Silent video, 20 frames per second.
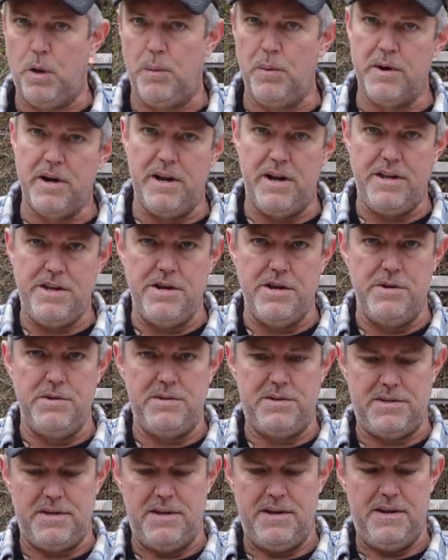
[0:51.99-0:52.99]
we're going to
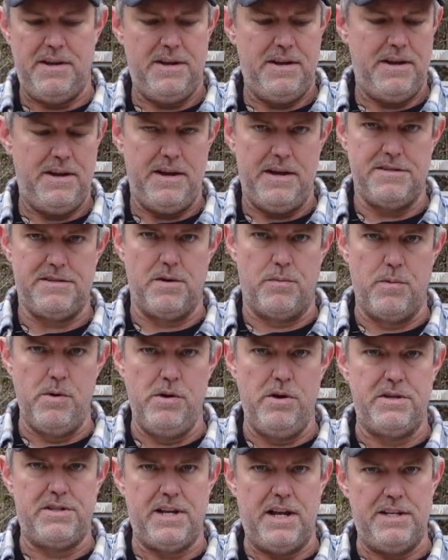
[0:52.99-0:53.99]
use is the
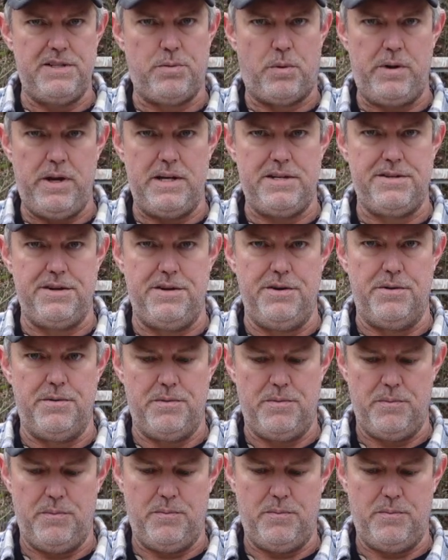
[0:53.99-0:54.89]
Ruger 1022.